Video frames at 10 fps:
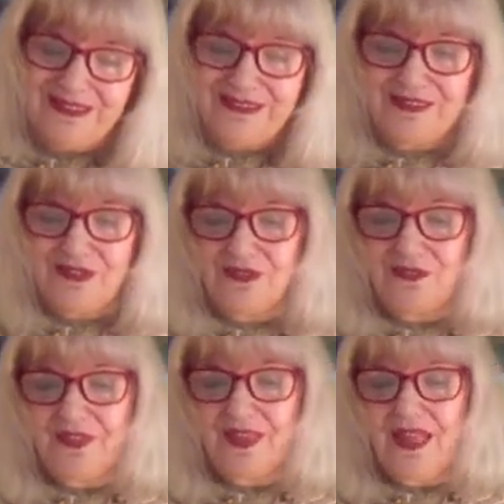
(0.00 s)
So
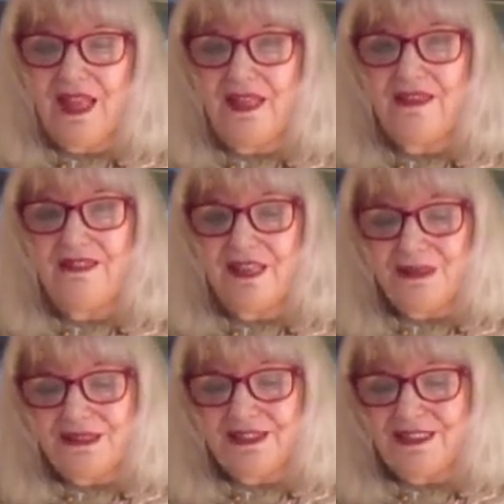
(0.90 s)
they
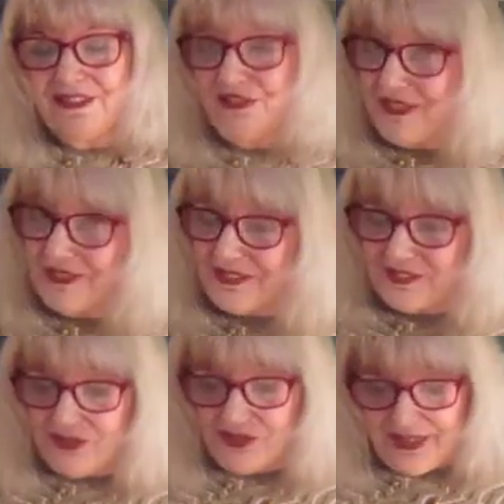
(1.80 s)
wanted to get the rest of the
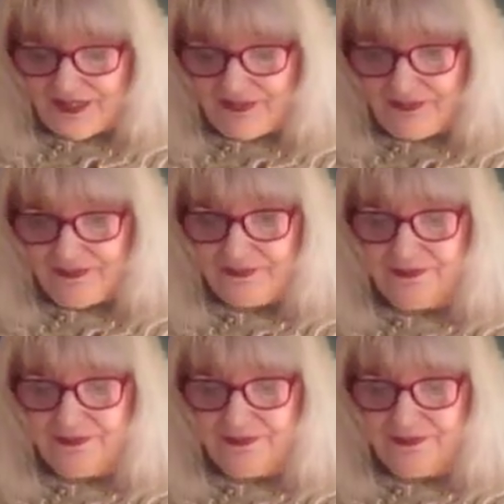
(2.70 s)
story out of him